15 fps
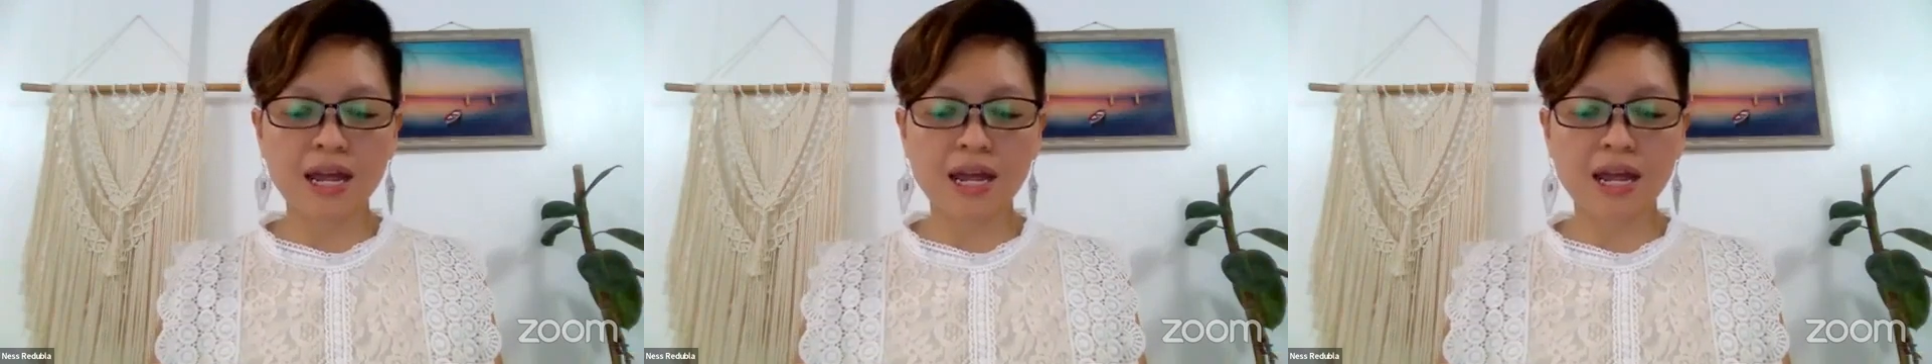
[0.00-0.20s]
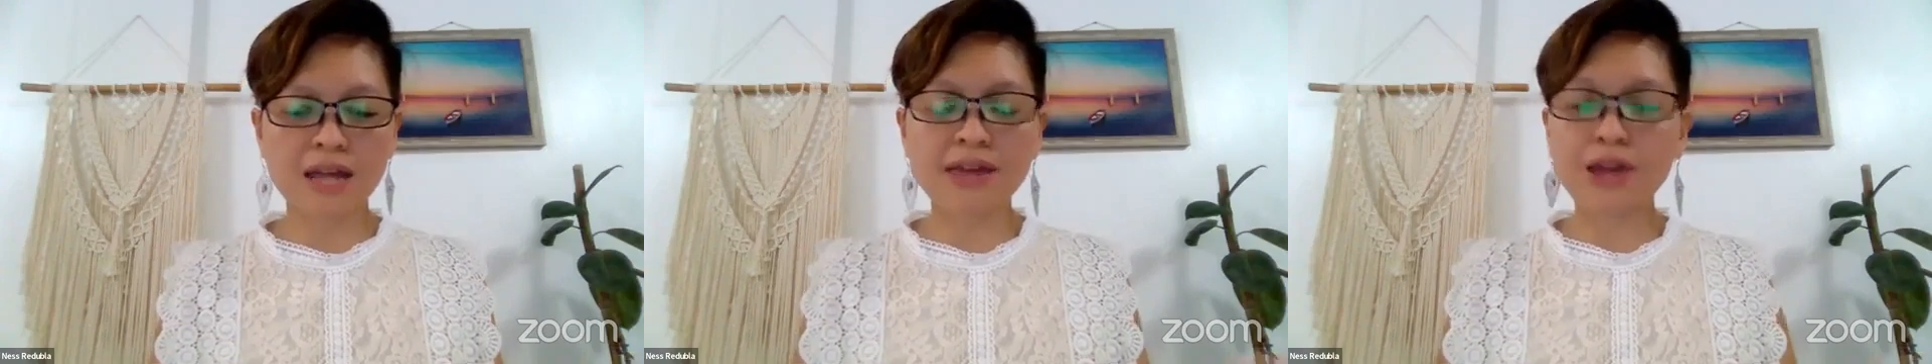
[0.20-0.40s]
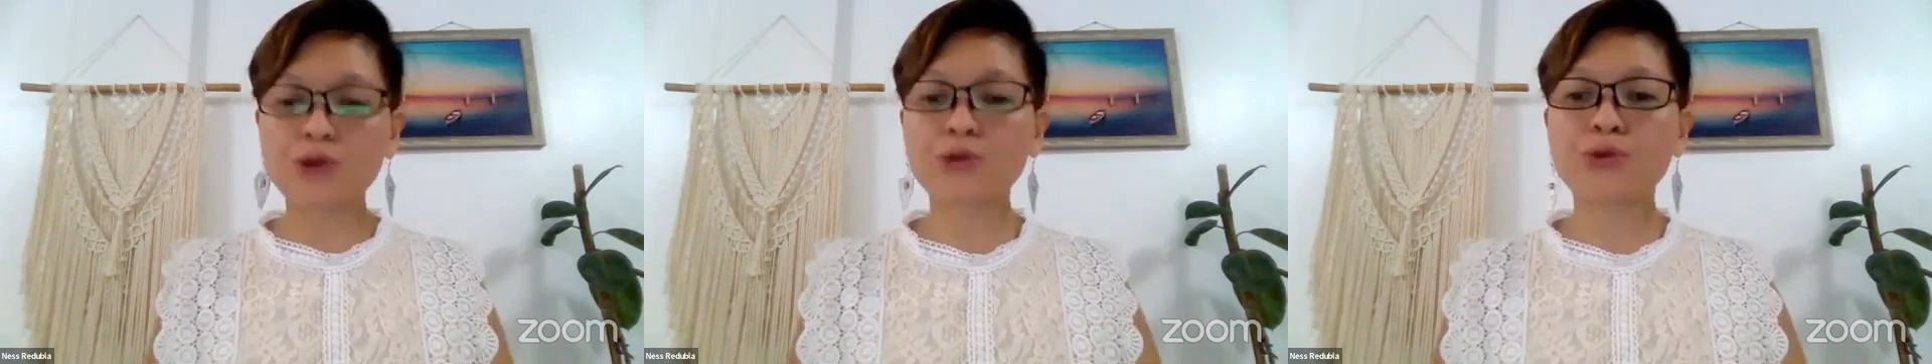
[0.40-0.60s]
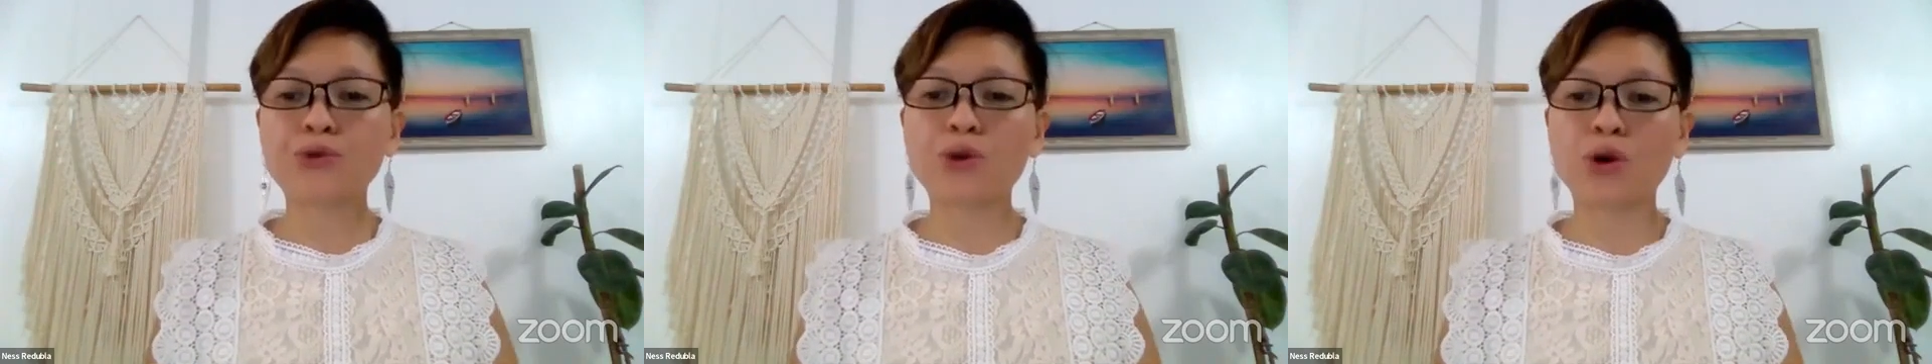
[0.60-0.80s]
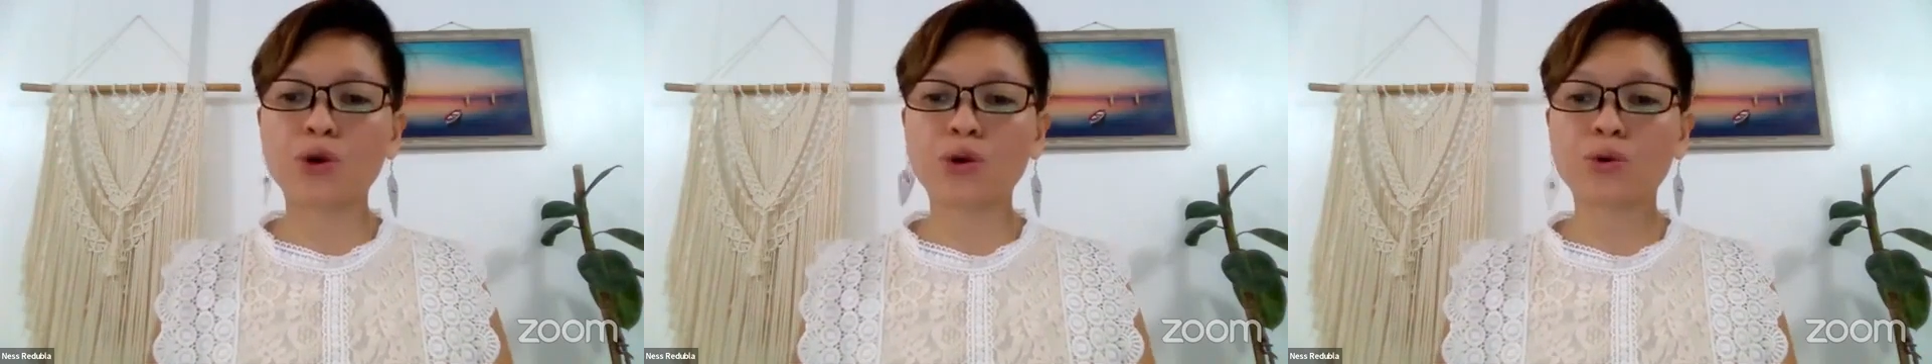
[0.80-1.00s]
And they don't
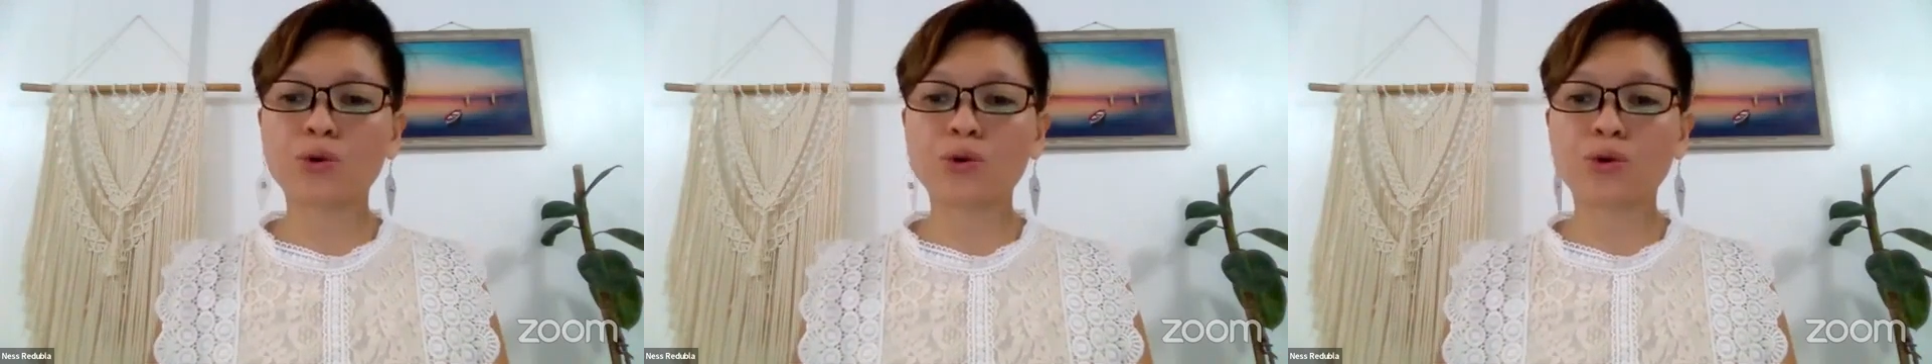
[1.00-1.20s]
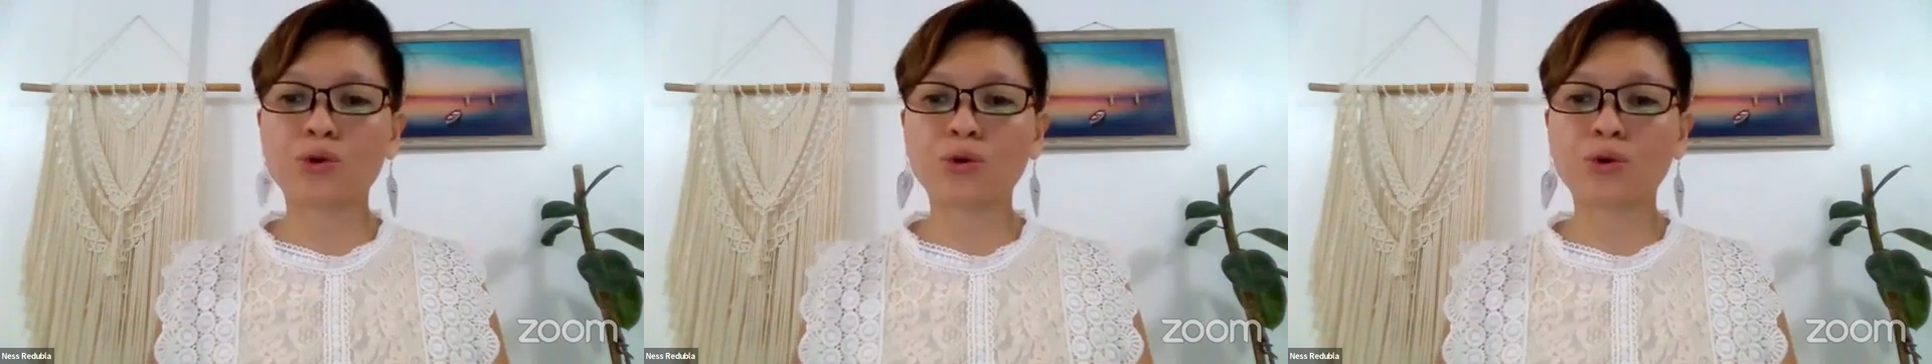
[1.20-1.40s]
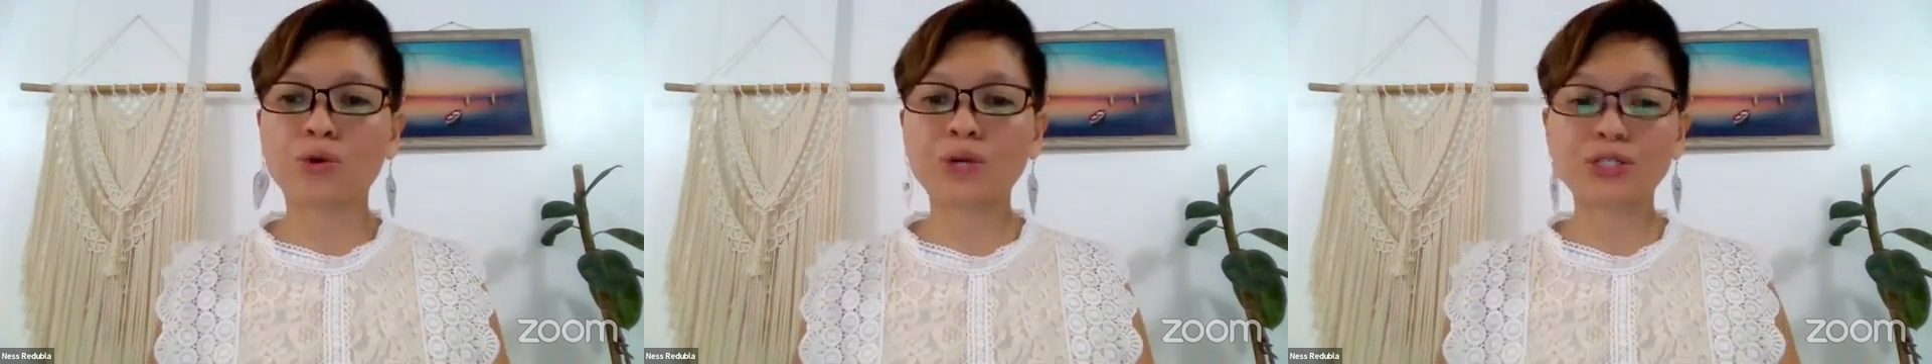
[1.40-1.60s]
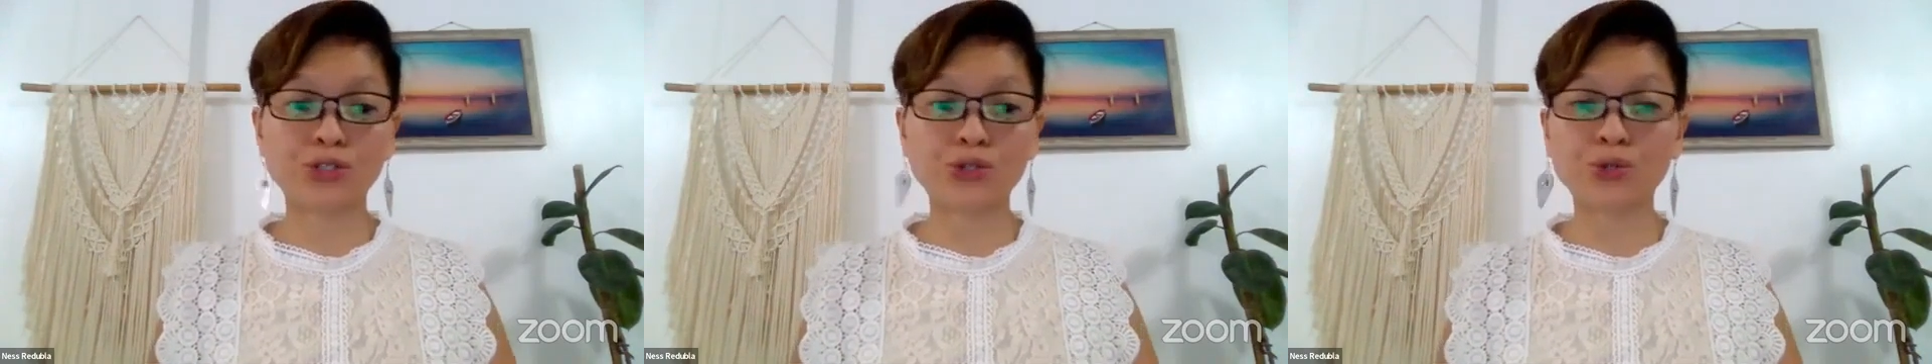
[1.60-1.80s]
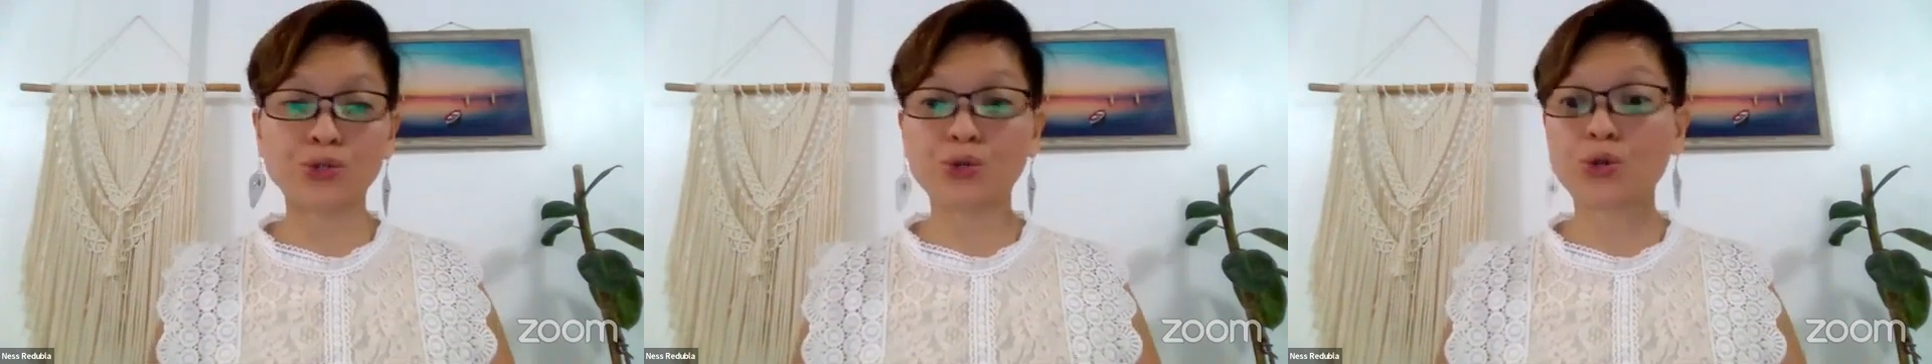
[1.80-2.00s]
know what to
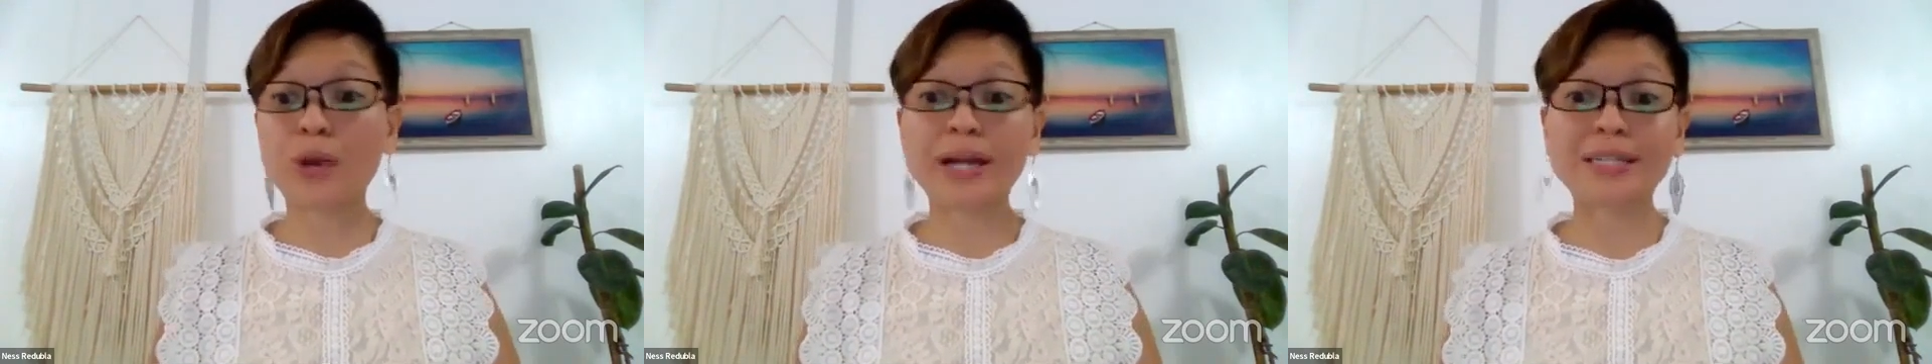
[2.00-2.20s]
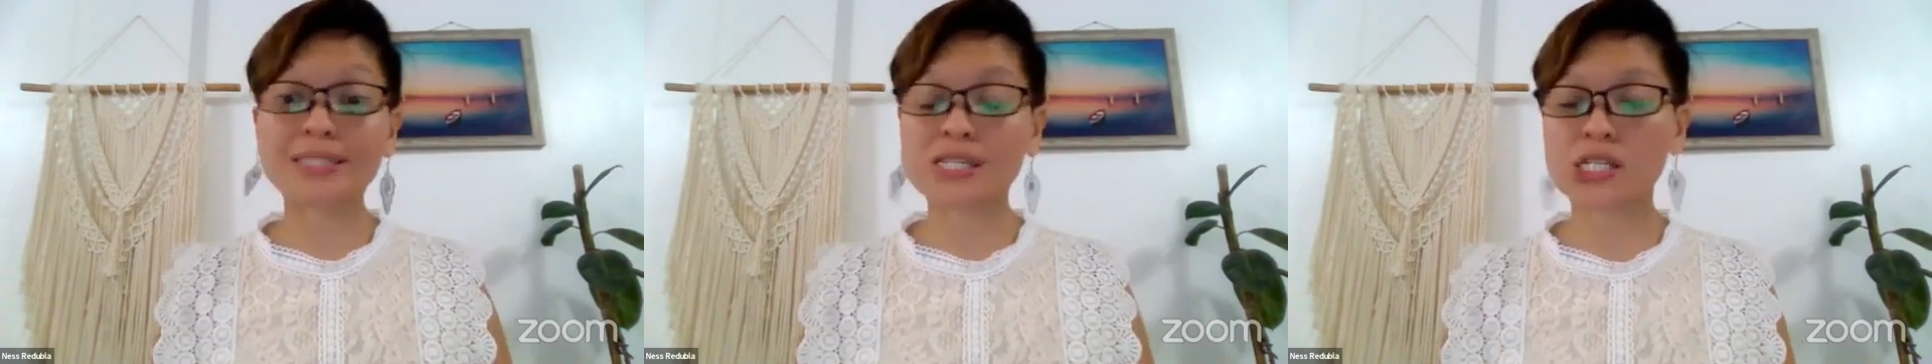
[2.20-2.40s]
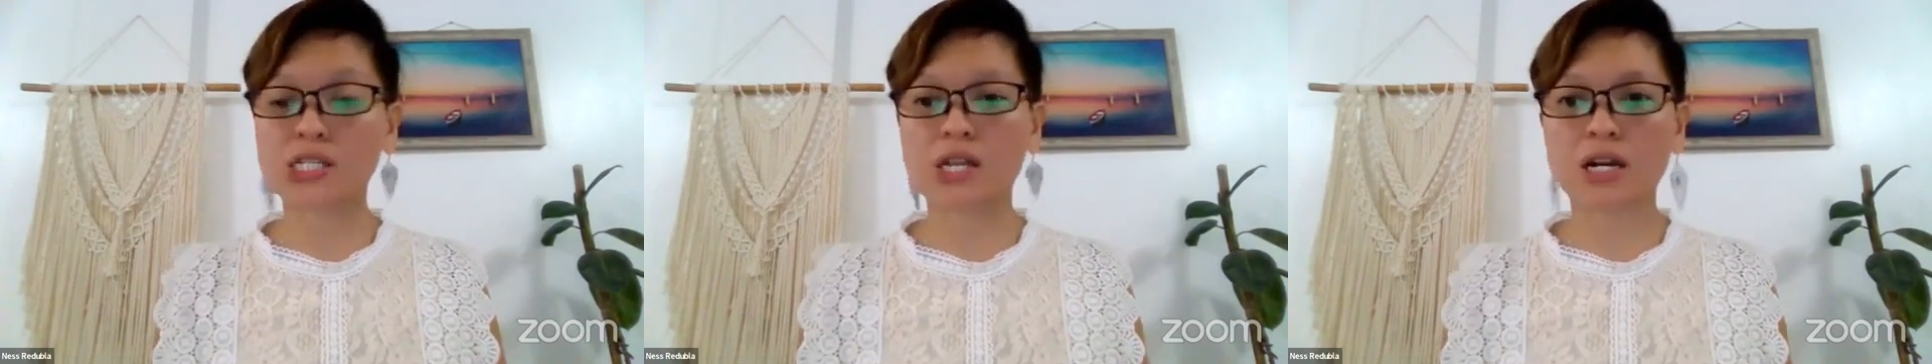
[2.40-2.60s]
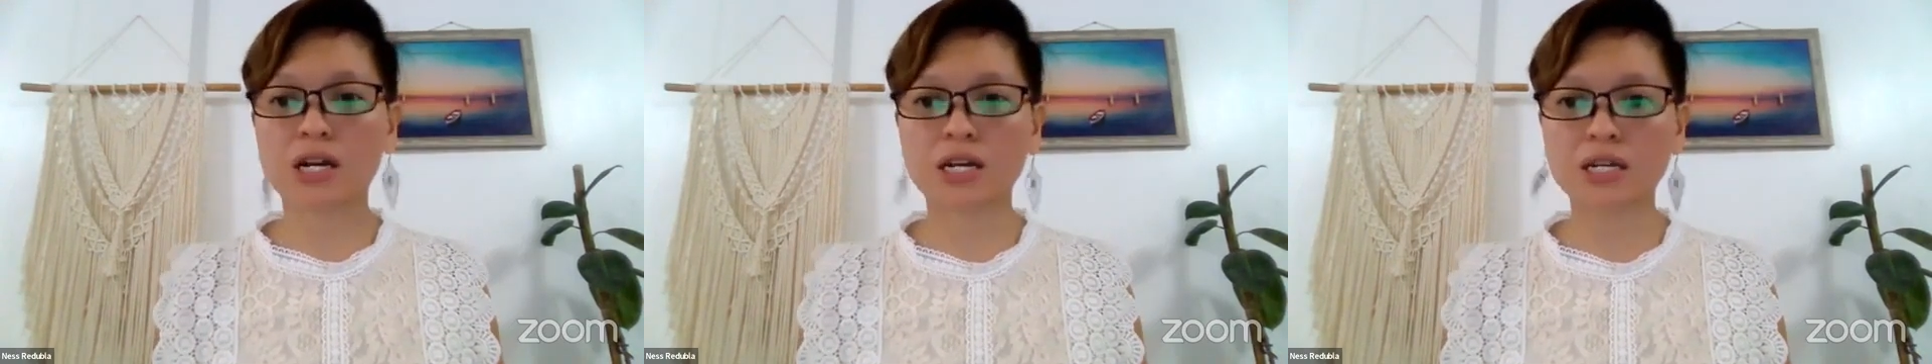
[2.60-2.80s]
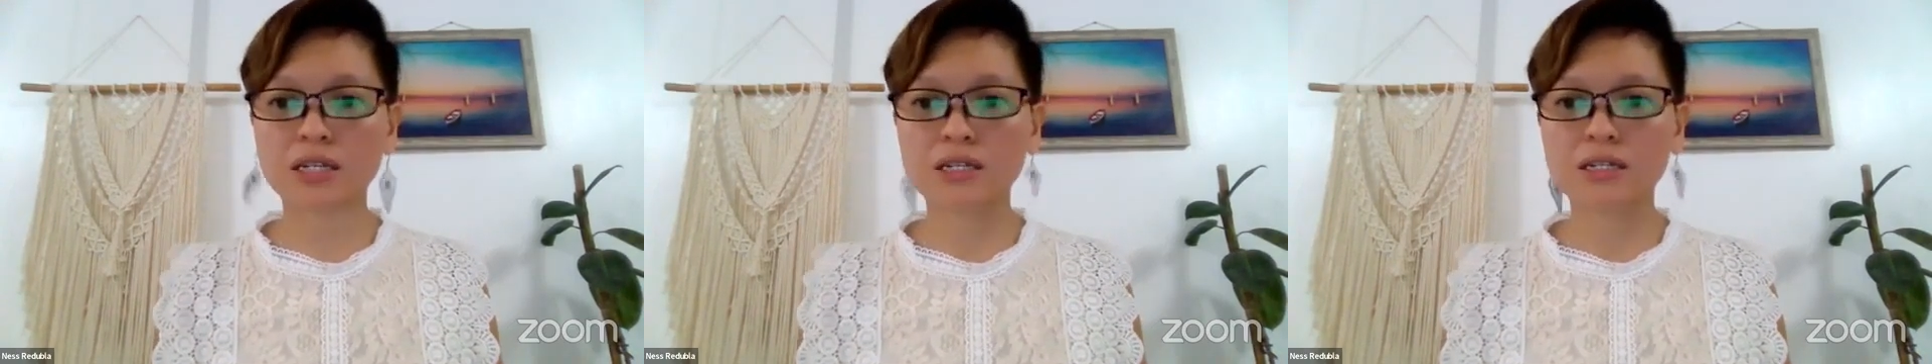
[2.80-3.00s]
do or where to start.